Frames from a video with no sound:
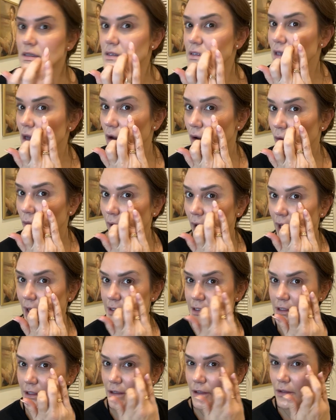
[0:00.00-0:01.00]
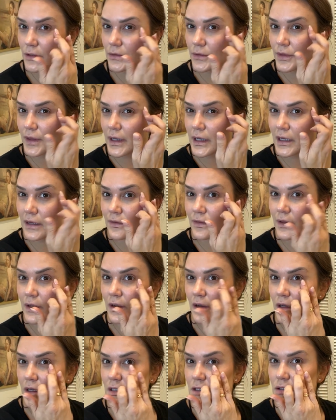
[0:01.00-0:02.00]
So I do think the
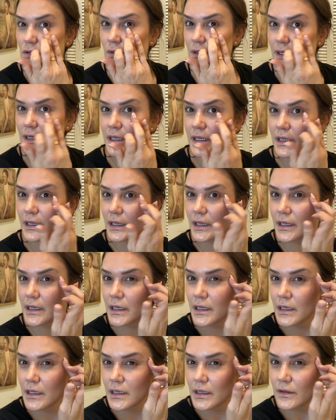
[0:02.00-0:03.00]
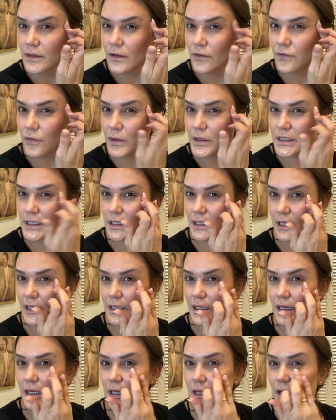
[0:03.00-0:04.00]
contour kit, the
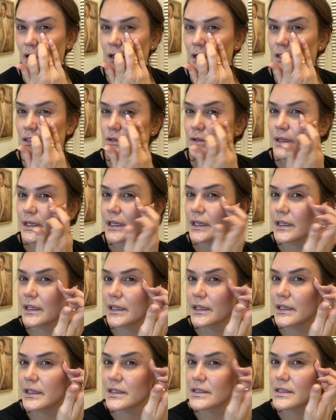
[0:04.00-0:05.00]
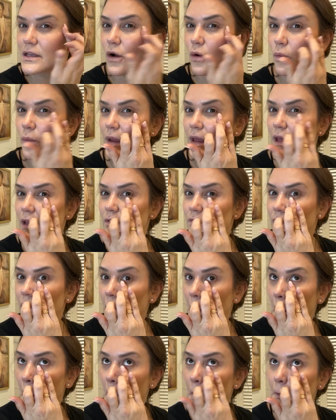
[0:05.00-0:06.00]
$14.99 contour kit is a win for
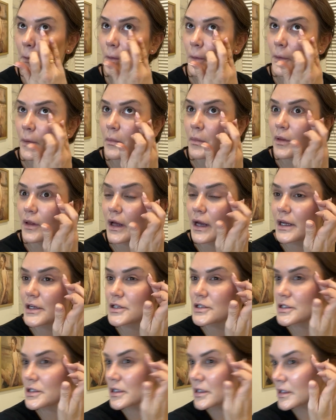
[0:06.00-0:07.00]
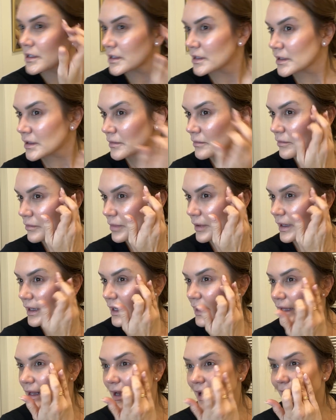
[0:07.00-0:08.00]
the contour and the blush,
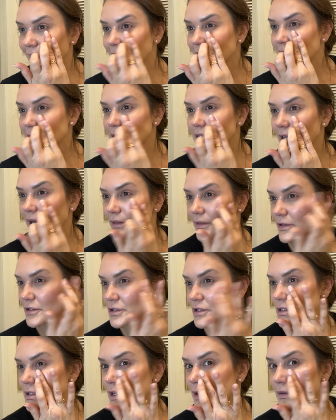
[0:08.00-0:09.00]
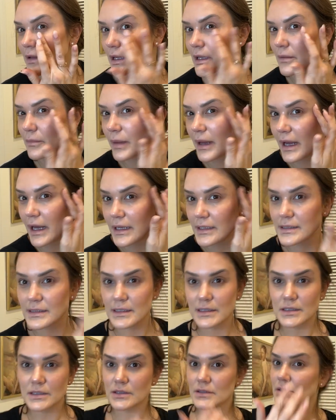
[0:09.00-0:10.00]
but there's just no getting
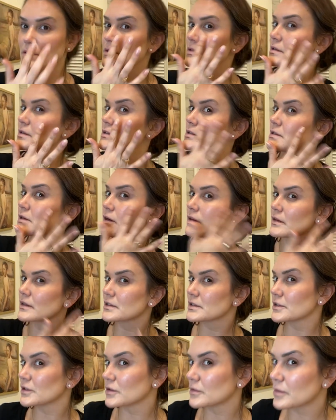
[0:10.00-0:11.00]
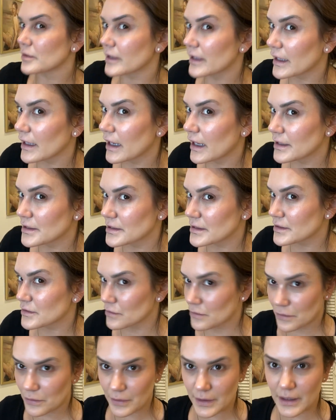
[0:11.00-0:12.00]
past the Charlotte Tilbury. I just
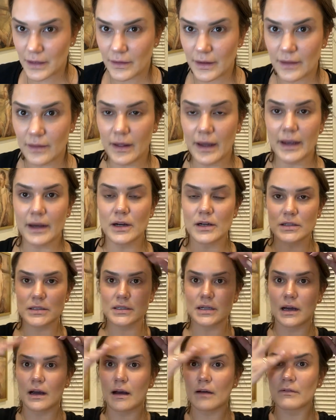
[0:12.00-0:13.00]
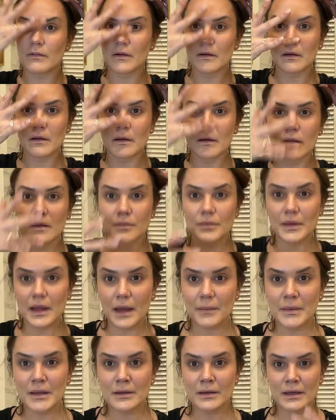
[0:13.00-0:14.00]
really like her stuff.
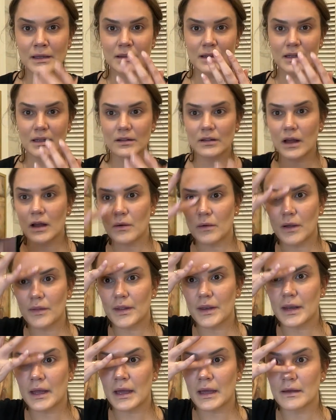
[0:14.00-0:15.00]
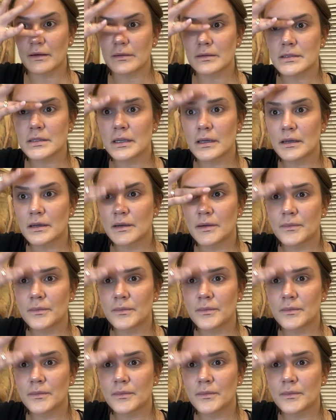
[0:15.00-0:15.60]
I mean, look at the glow on the nose.